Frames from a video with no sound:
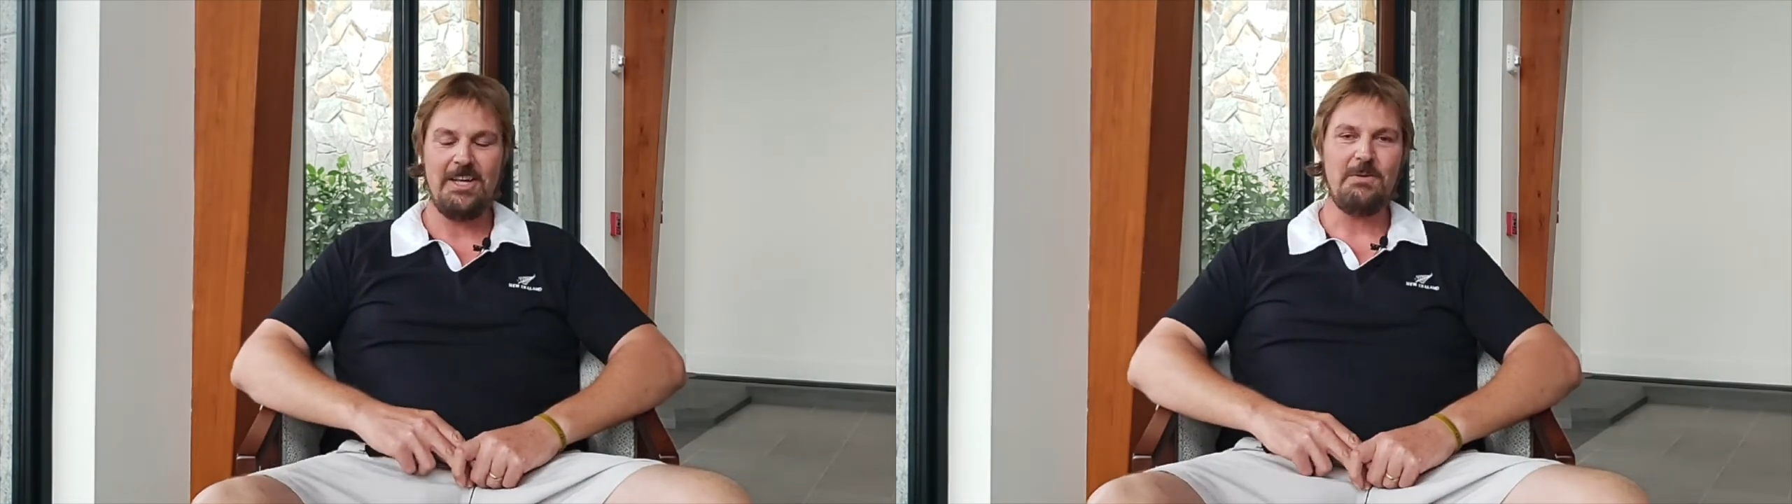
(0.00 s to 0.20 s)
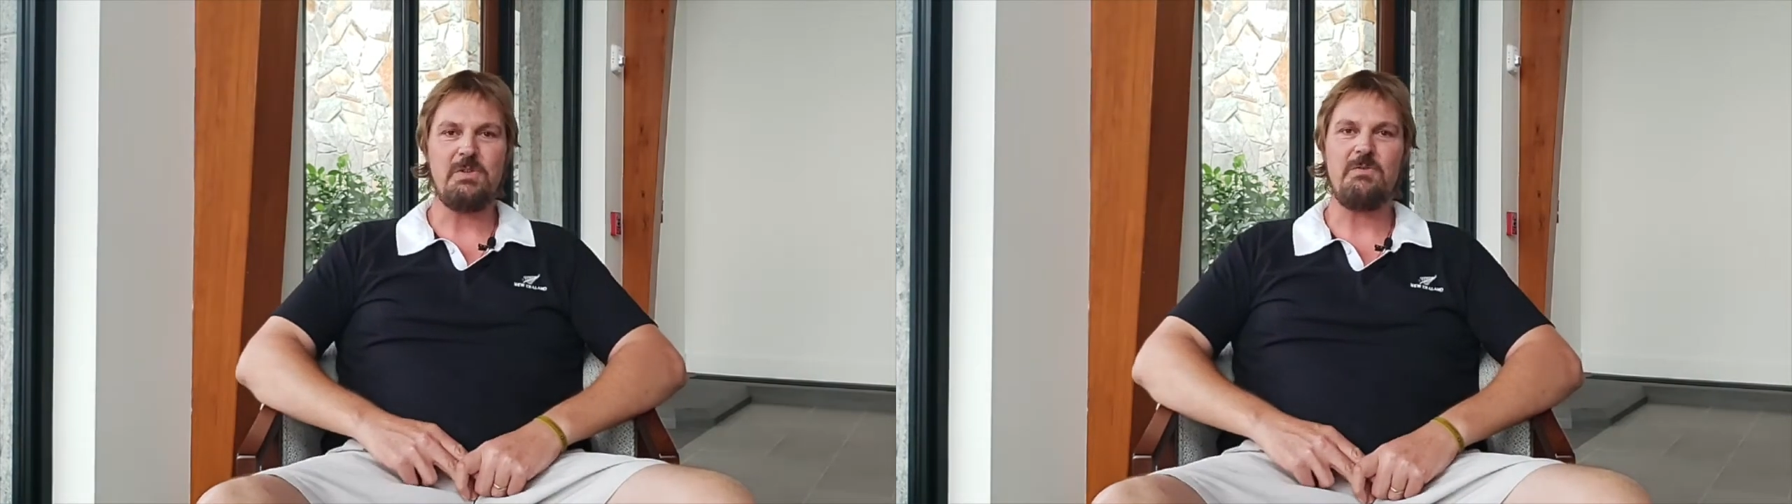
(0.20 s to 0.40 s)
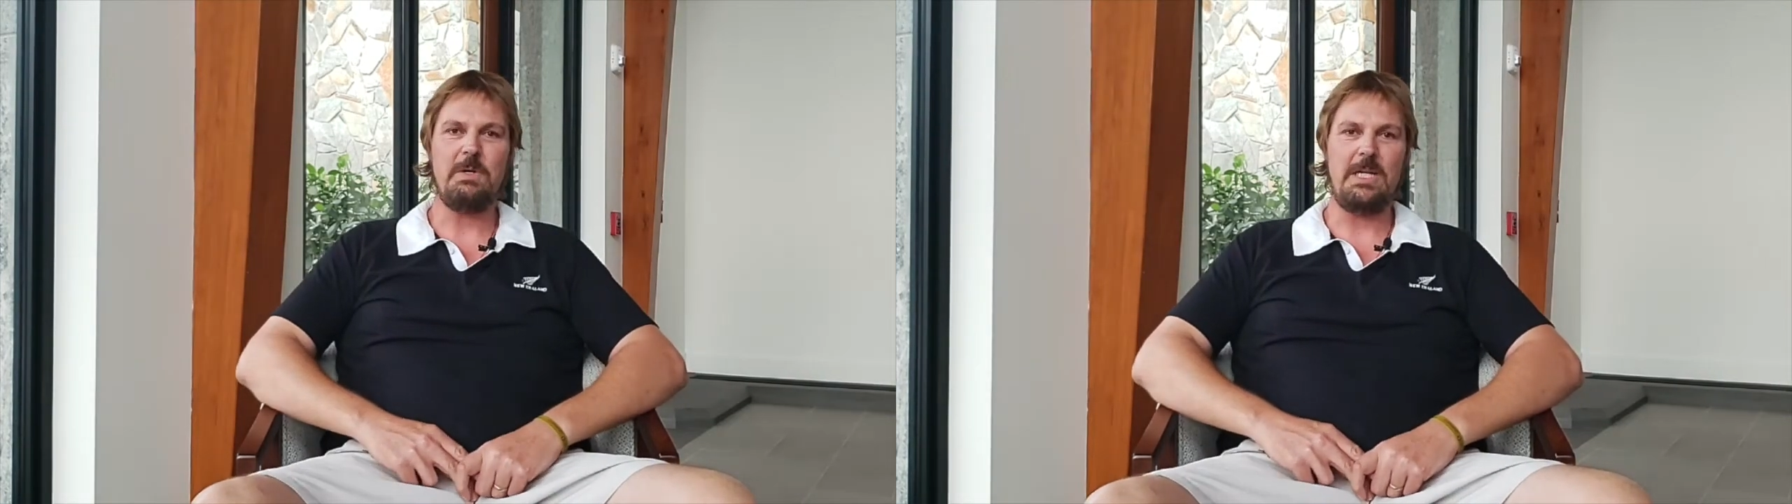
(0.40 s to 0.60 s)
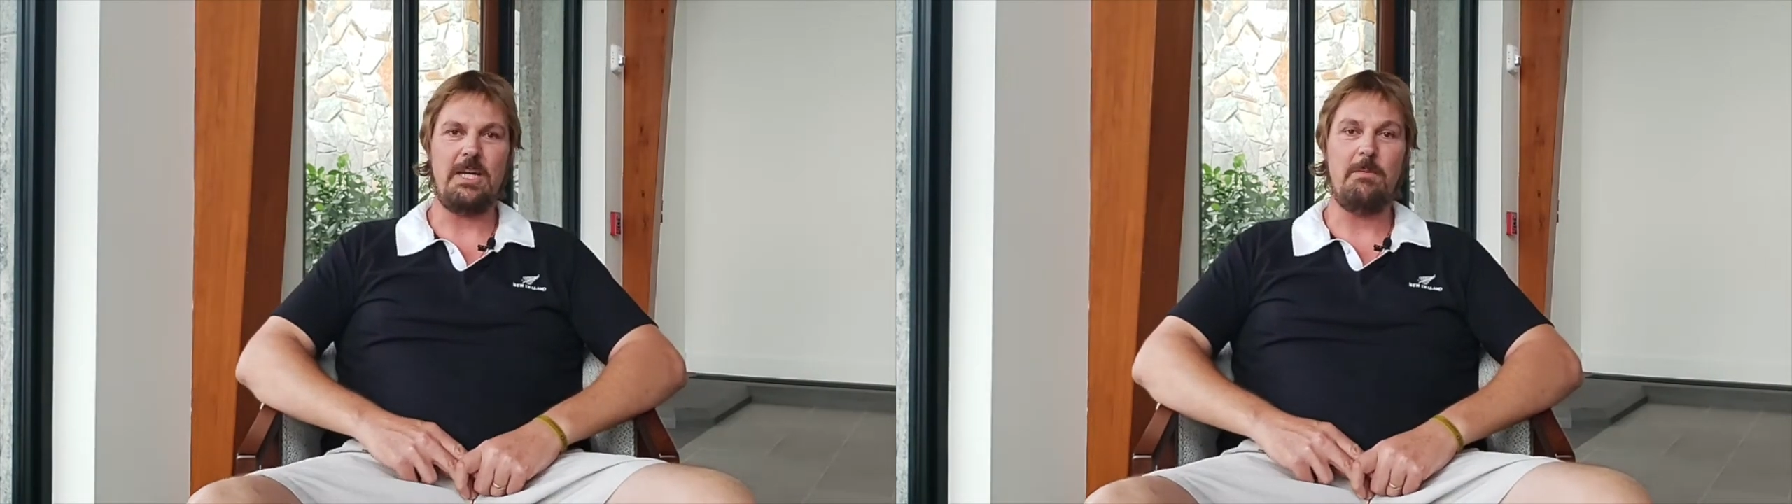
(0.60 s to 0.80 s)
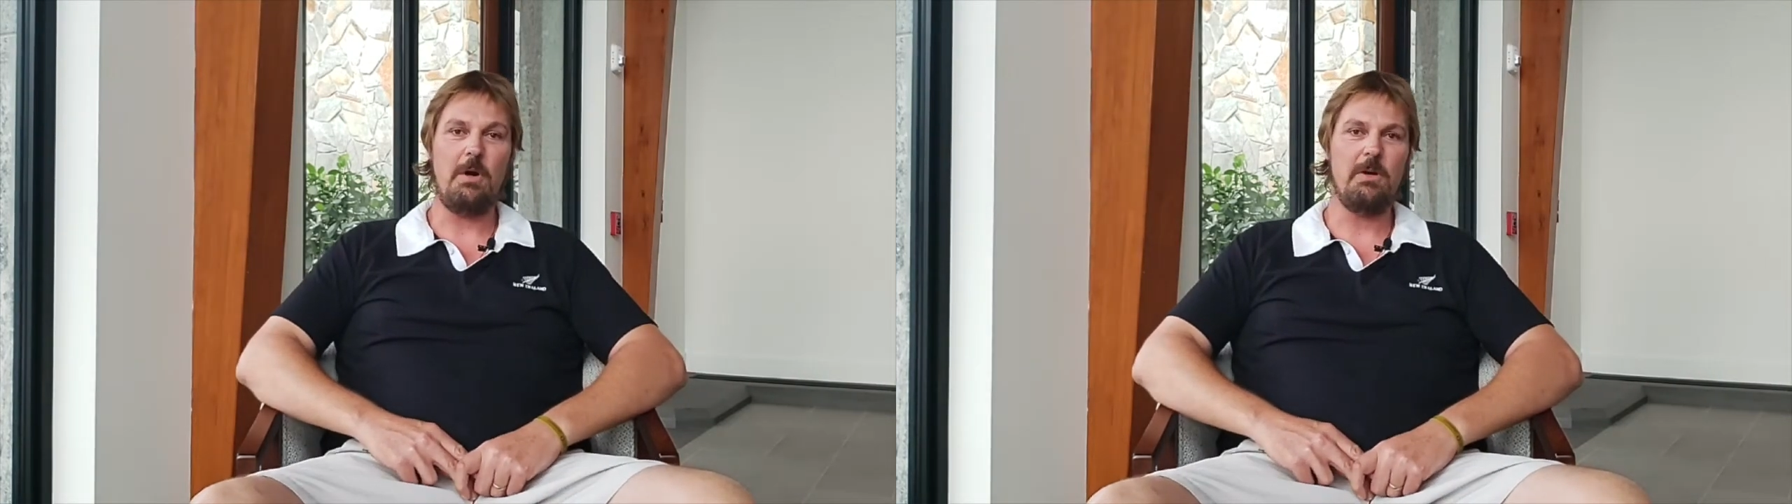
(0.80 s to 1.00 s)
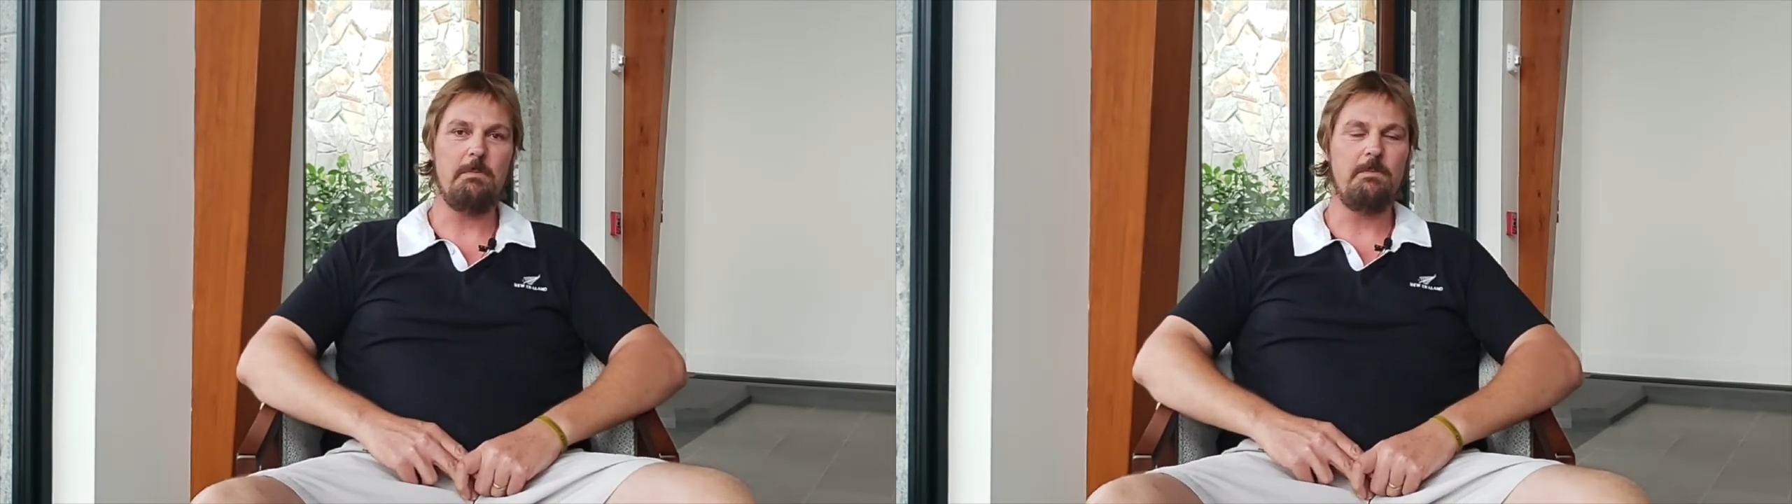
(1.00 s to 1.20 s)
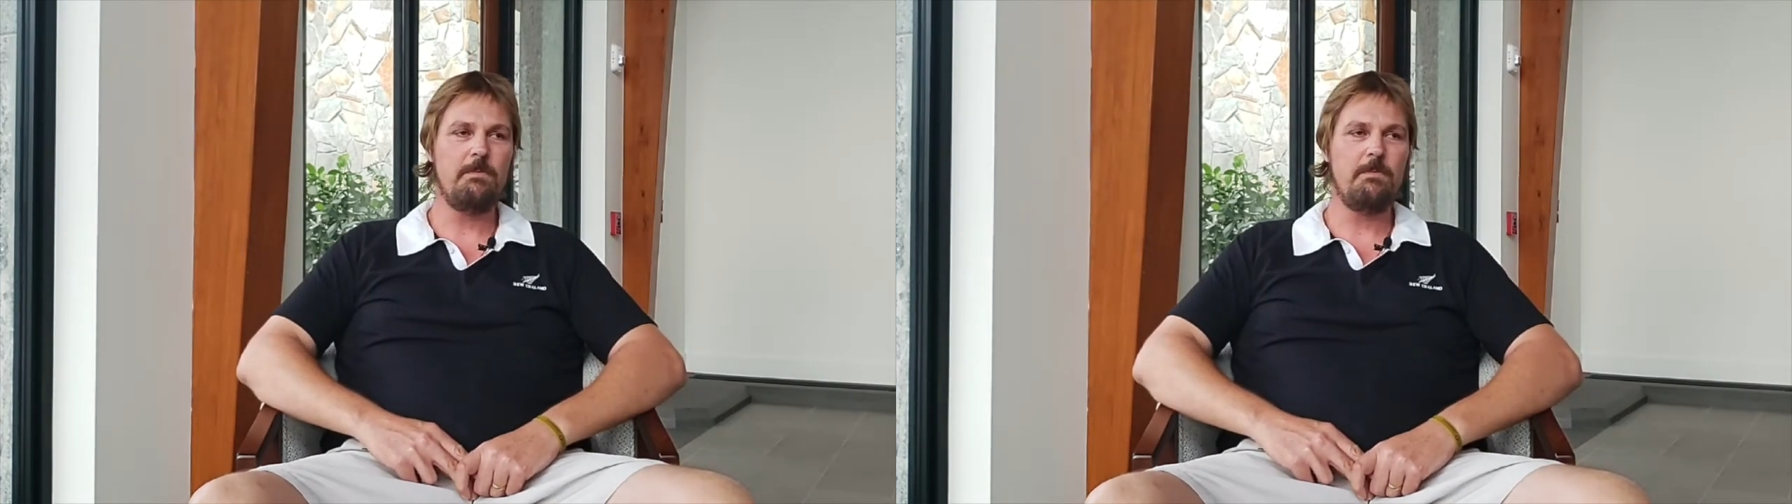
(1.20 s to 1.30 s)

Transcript: was for me to come home.